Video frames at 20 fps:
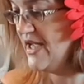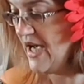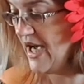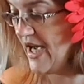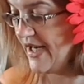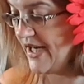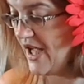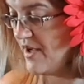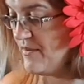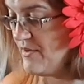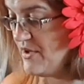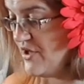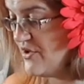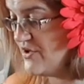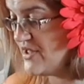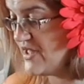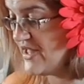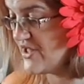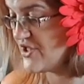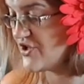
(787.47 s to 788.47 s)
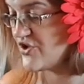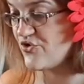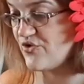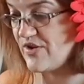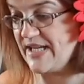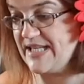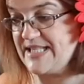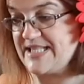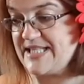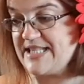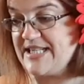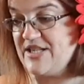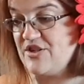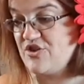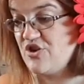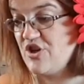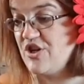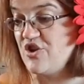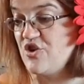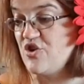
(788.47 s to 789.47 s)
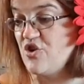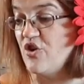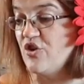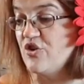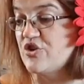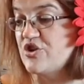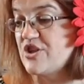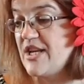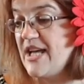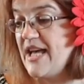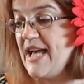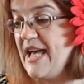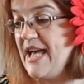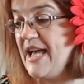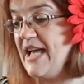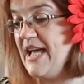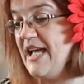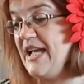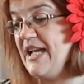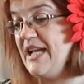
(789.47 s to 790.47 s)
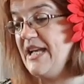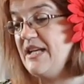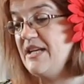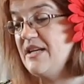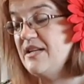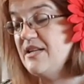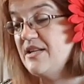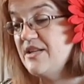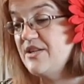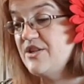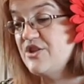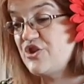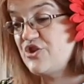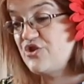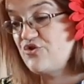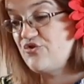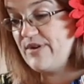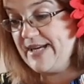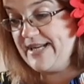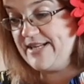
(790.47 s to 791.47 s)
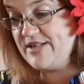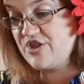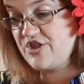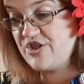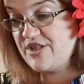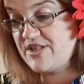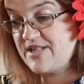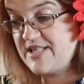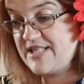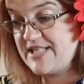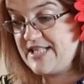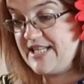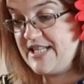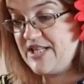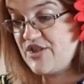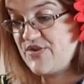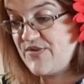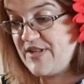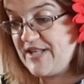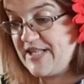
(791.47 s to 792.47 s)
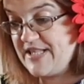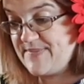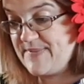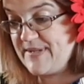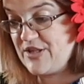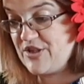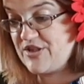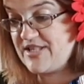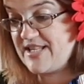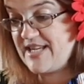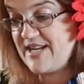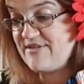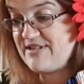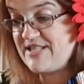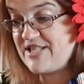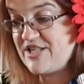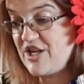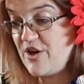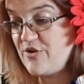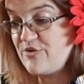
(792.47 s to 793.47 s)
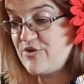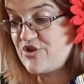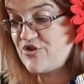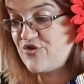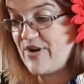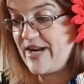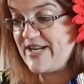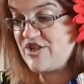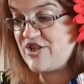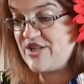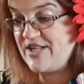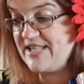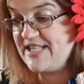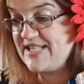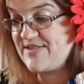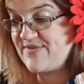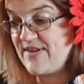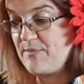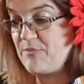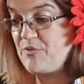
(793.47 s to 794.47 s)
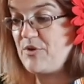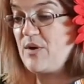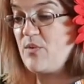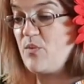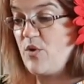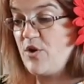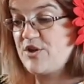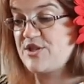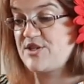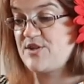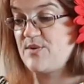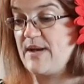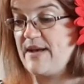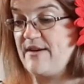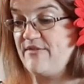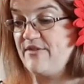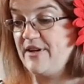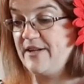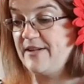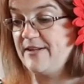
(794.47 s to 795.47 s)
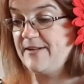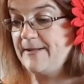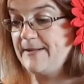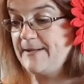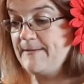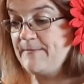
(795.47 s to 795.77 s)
and I'm using a straight stitch and not a stretch stitch for this, because there is no stretch in this fabric whatsoever.